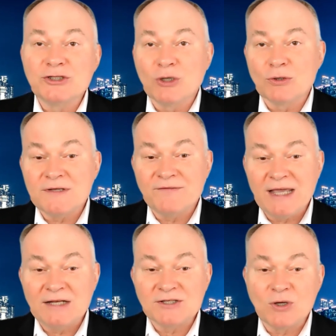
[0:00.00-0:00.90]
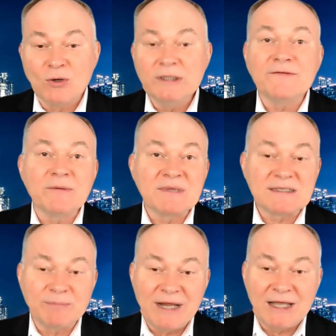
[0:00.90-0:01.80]
Joseph Gannascoli from The
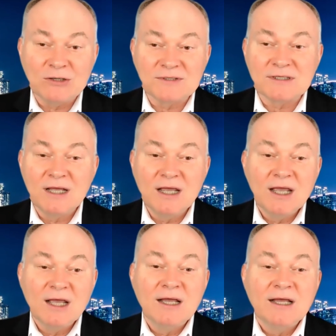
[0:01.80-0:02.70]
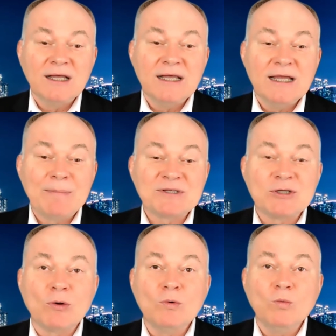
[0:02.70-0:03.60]
Sopranos,
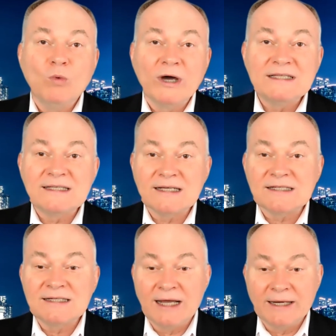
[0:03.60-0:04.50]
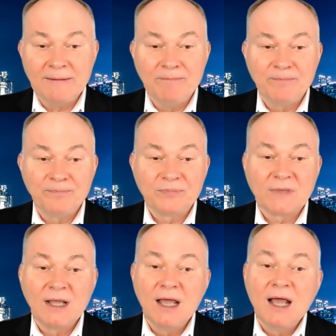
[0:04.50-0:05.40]
episode 169.
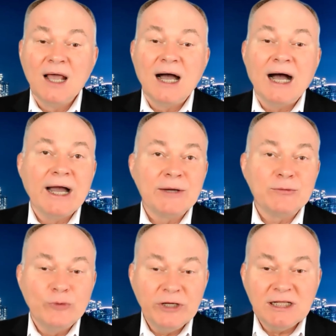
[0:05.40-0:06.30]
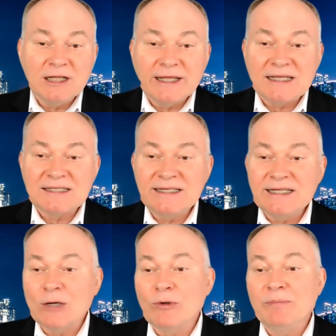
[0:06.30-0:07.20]
I really like
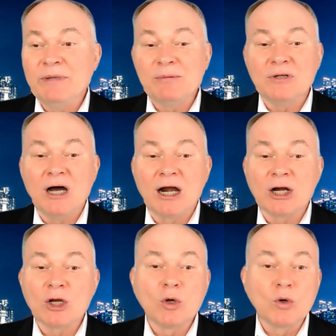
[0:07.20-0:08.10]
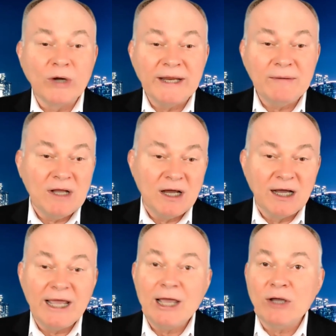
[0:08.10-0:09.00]
seeing it when people are great
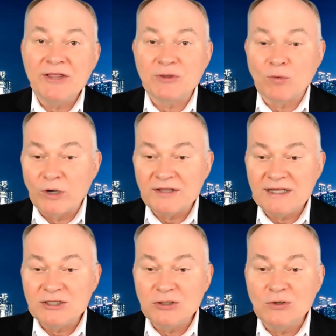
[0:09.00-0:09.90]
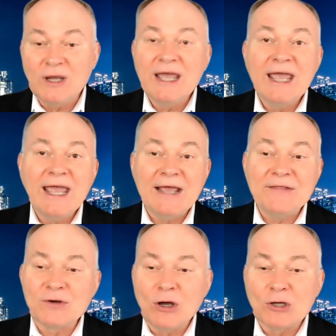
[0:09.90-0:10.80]
at the work they do,
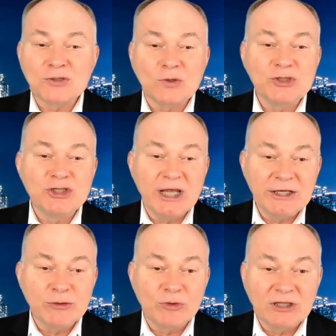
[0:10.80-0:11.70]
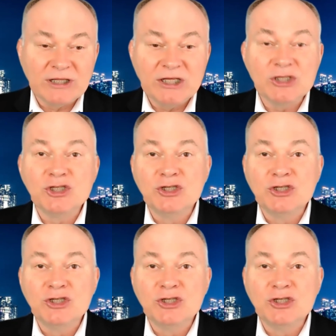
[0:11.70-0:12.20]
and they're also genuinely